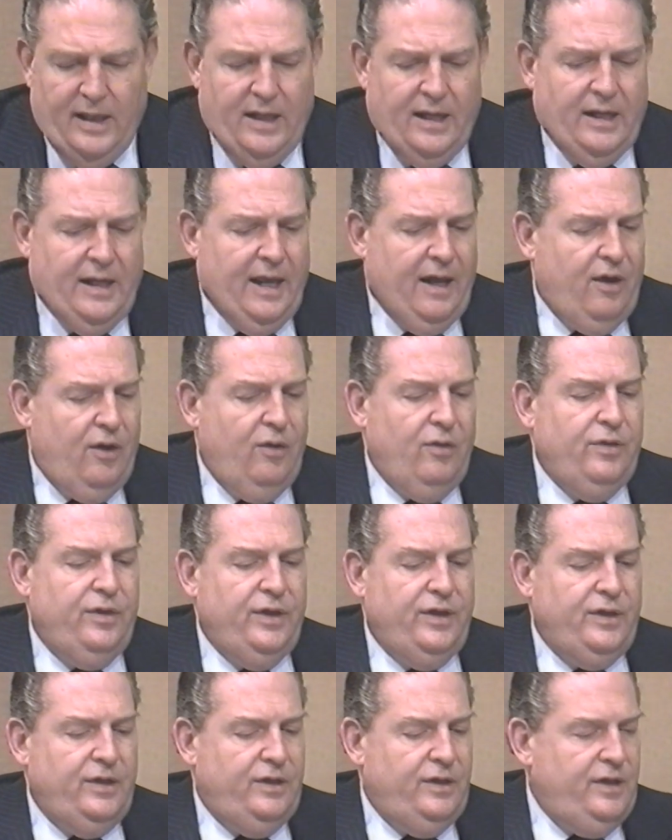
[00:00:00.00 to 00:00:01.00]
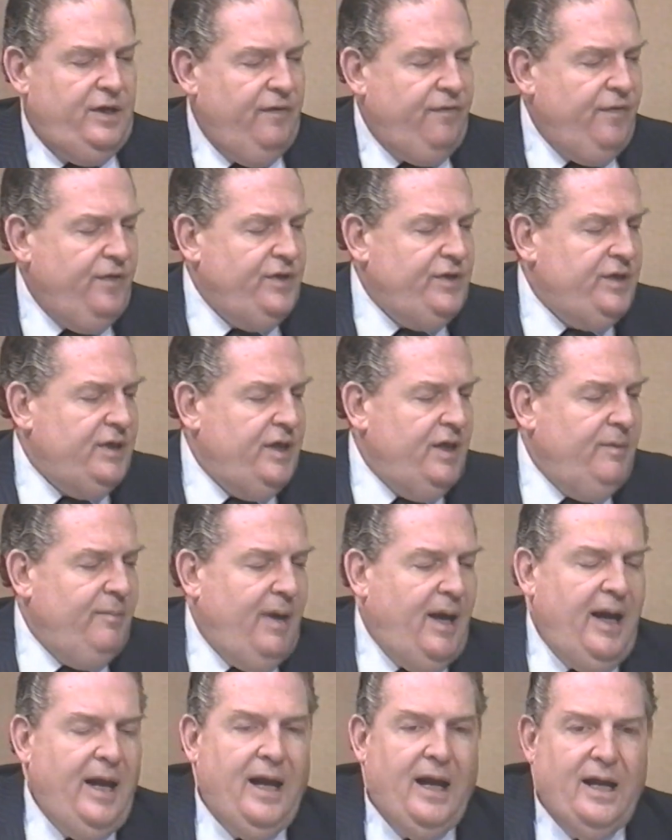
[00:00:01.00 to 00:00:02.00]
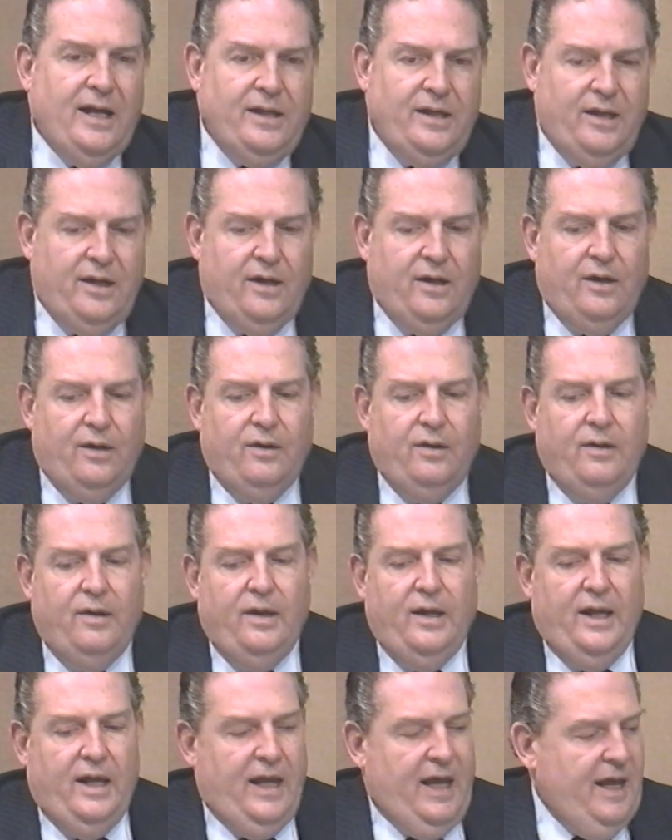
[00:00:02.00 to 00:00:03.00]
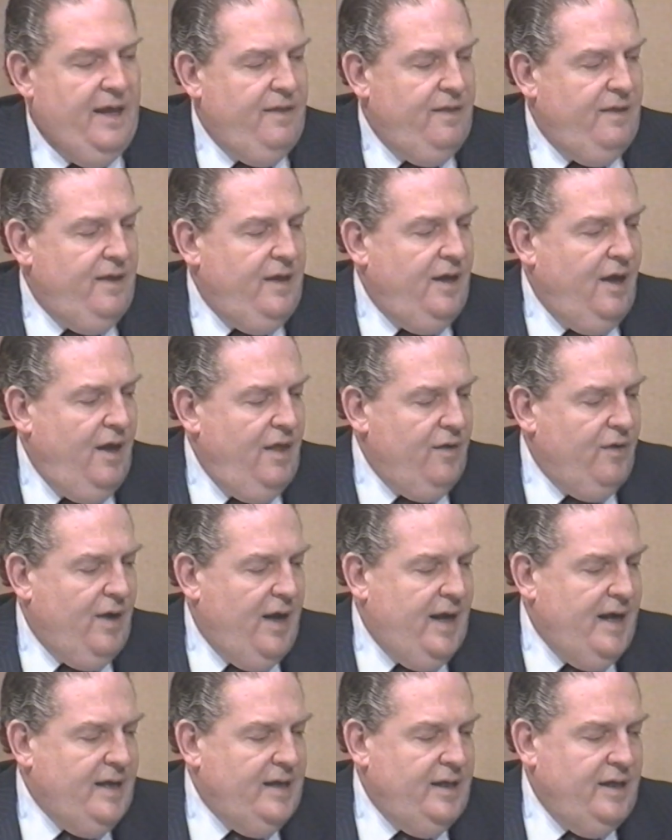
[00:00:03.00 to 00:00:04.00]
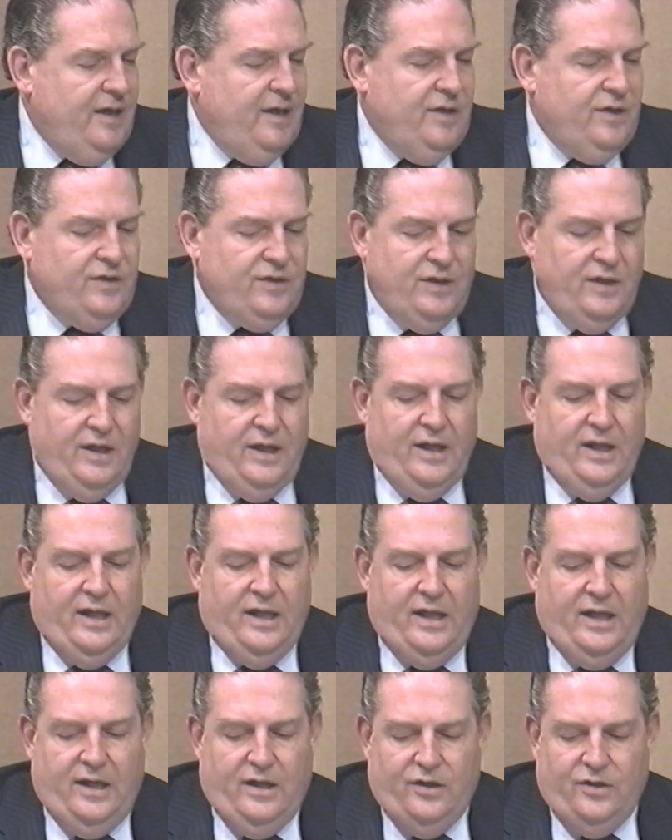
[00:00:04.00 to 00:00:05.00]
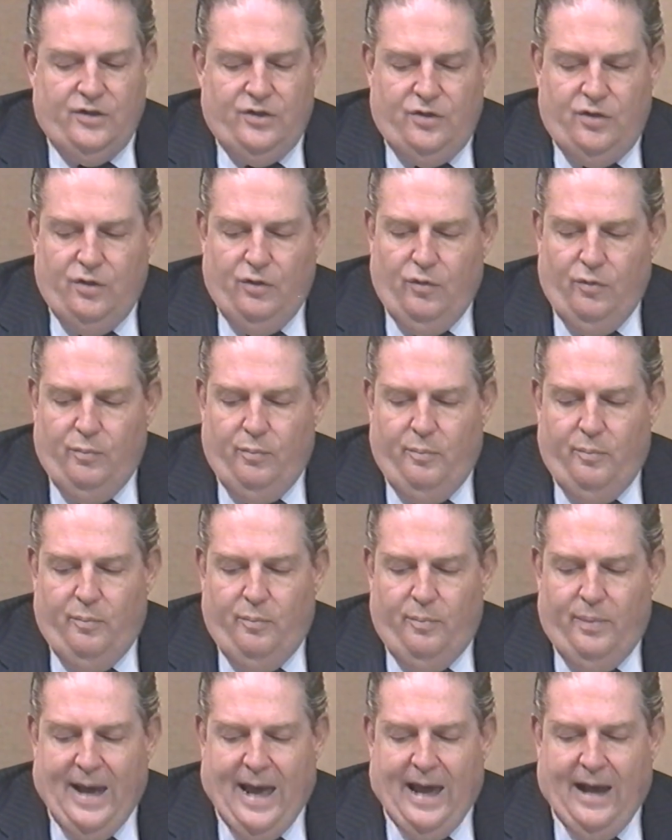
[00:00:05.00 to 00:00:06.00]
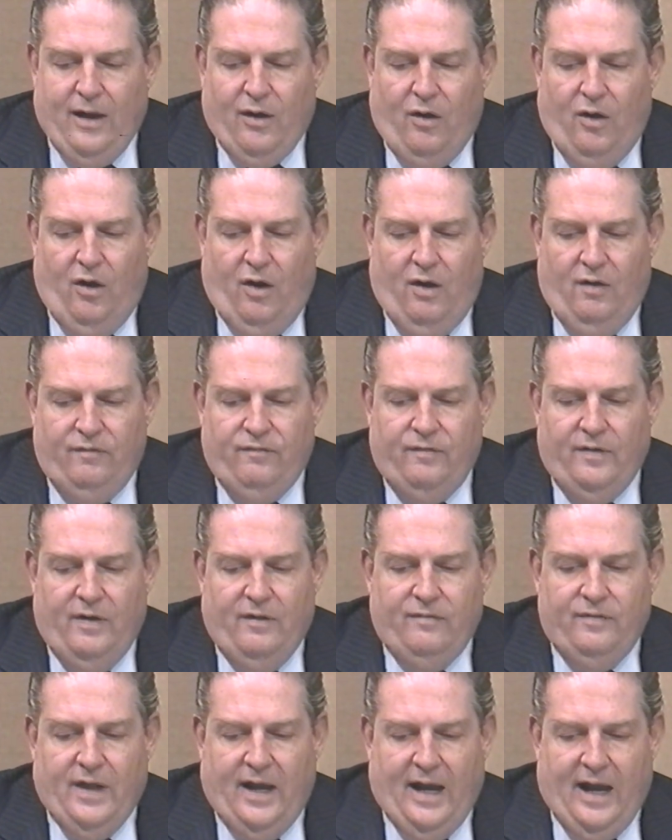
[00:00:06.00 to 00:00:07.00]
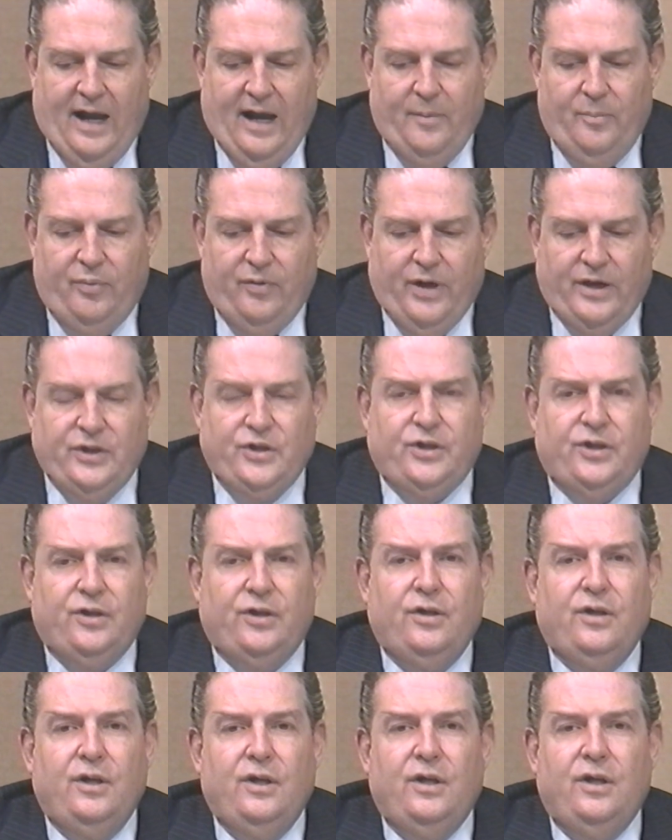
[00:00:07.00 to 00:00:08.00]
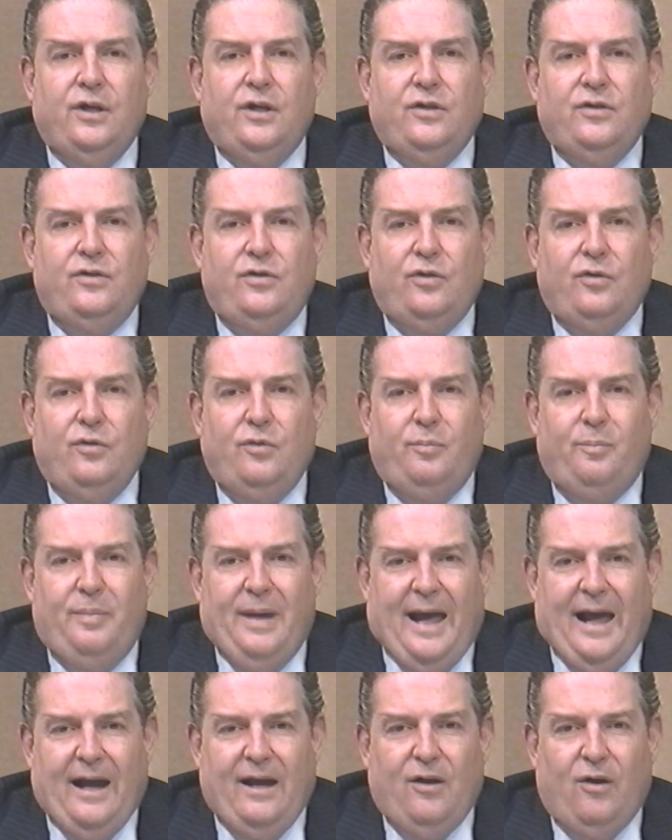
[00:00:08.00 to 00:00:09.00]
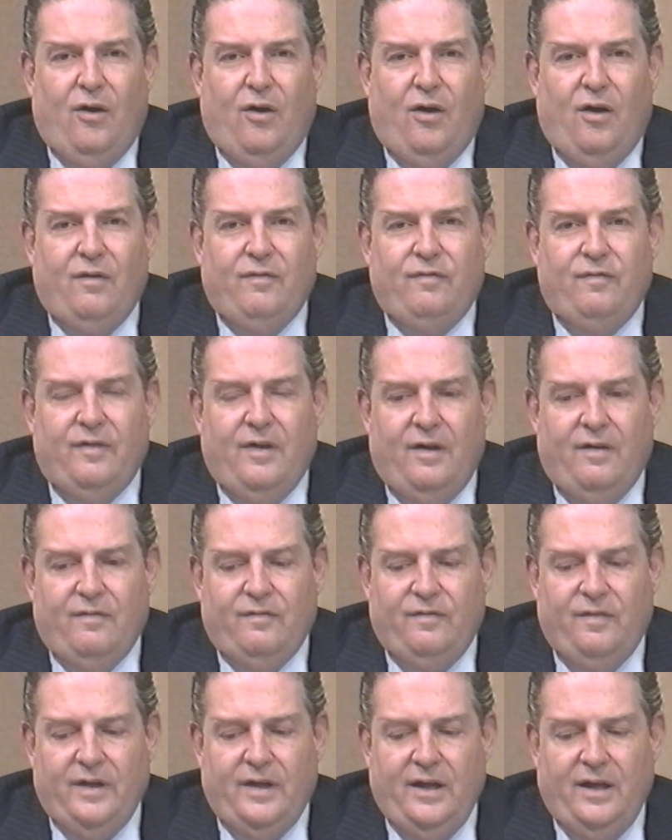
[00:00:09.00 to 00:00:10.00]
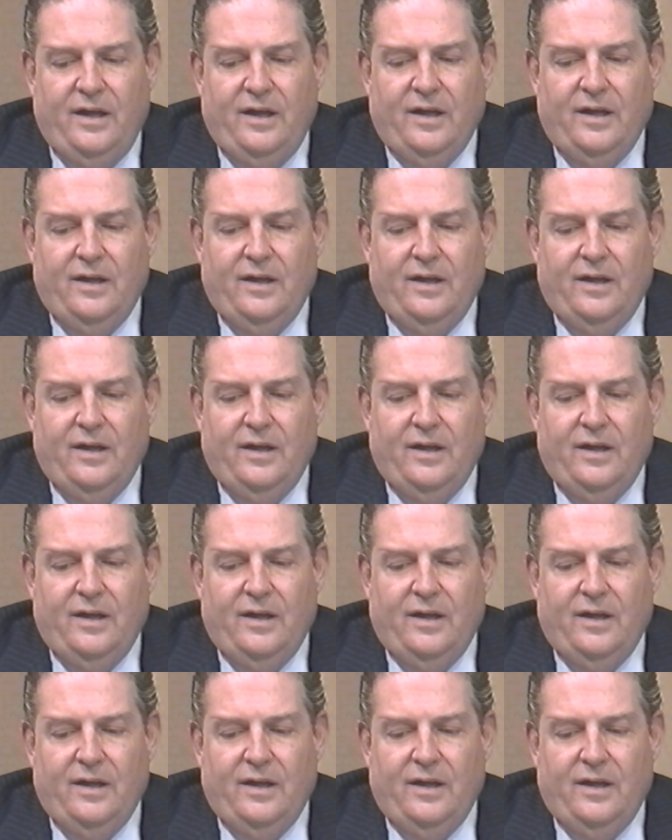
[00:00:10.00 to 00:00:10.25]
Now, the difference in my idea and the other ideas is to back off of the high pressure, to back off of the